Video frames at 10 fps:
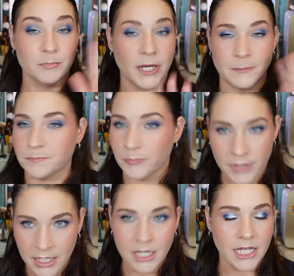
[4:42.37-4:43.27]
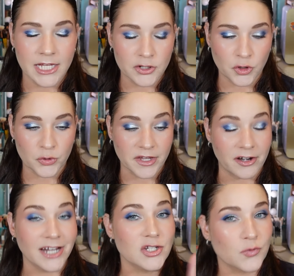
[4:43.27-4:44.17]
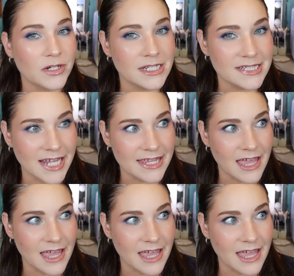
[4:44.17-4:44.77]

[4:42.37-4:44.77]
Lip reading: But here nor there. I just wanted to say